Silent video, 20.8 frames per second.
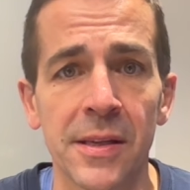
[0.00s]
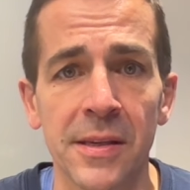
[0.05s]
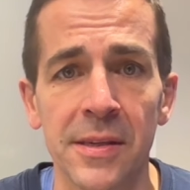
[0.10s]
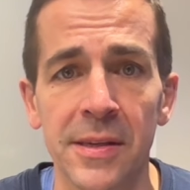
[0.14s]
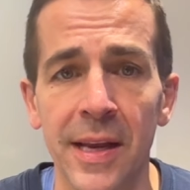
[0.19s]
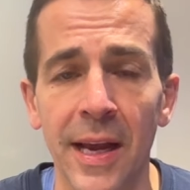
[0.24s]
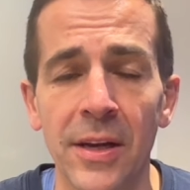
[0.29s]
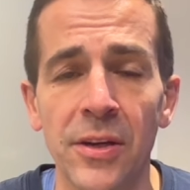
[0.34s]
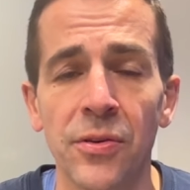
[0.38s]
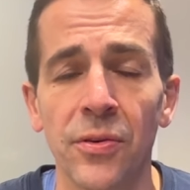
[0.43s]
The
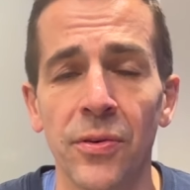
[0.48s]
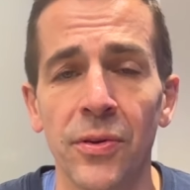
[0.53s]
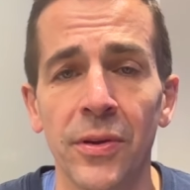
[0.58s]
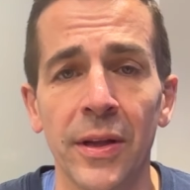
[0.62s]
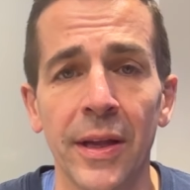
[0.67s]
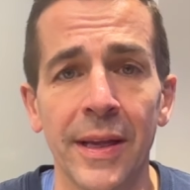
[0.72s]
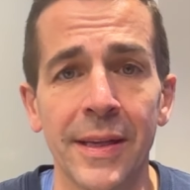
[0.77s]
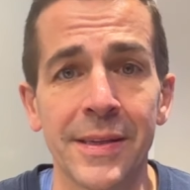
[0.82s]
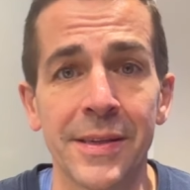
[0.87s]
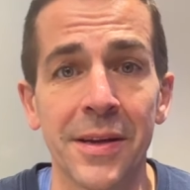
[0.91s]
schedule
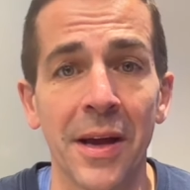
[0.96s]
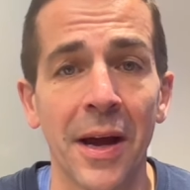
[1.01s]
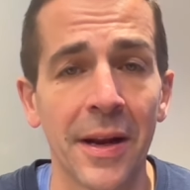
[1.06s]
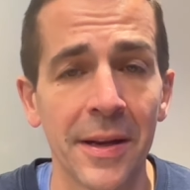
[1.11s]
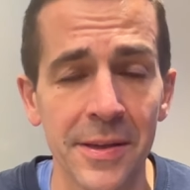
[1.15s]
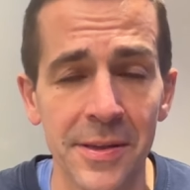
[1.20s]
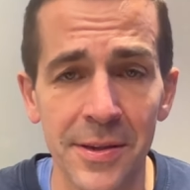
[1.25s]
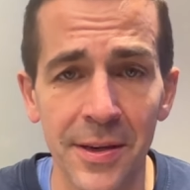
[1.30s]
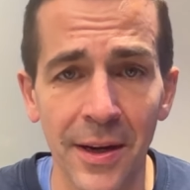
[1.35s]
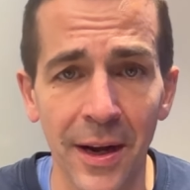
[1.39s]
is not
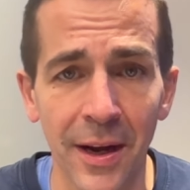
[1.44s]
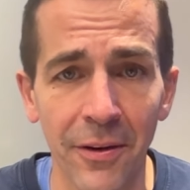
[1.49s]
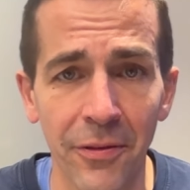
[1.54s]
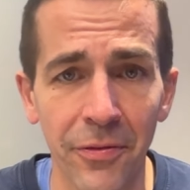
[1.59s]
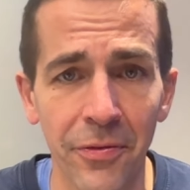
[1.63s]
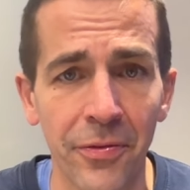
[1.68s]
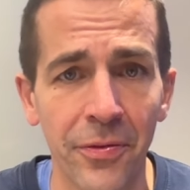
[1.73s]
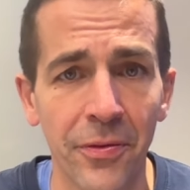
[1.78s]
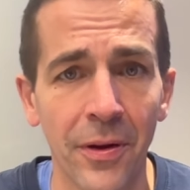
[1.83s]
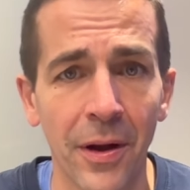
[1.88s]
as
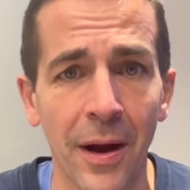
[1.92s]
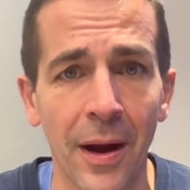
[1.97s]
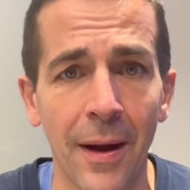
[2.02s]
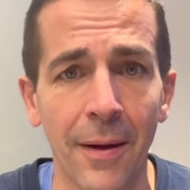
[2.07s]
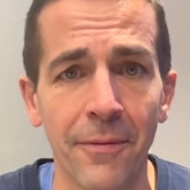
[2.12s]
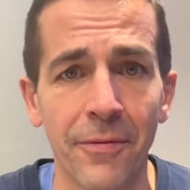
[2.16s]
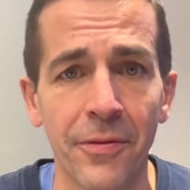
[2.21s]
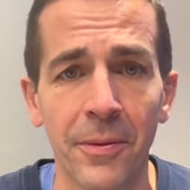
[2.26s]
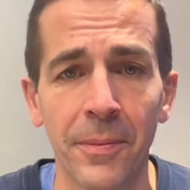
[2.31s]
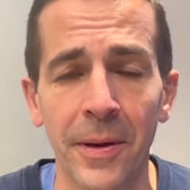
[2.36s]
tough
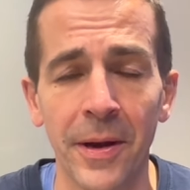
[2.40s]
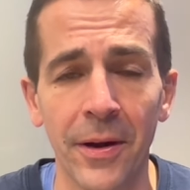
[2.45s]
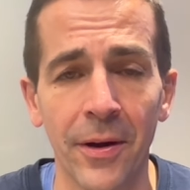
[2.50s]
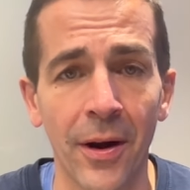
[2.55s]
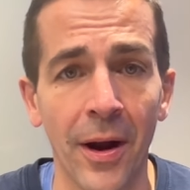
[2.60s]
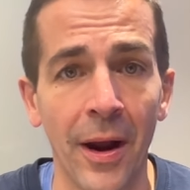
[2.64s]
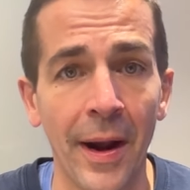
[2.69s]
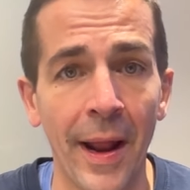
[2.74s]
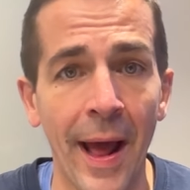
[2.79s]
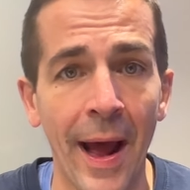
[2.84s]
from here
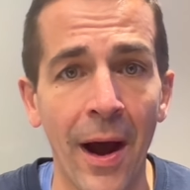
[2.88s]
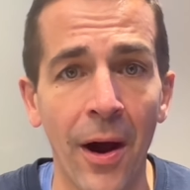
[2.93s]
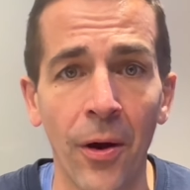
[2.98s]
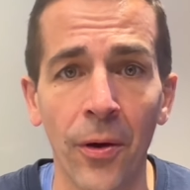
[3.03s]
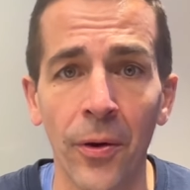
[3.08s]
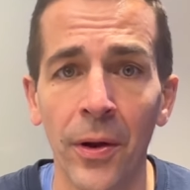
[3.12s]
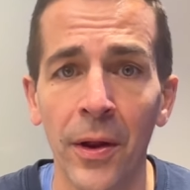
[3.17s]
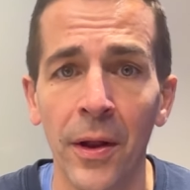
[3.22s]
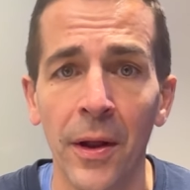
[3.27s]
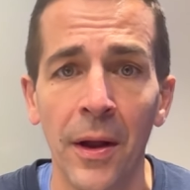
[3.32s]
on out.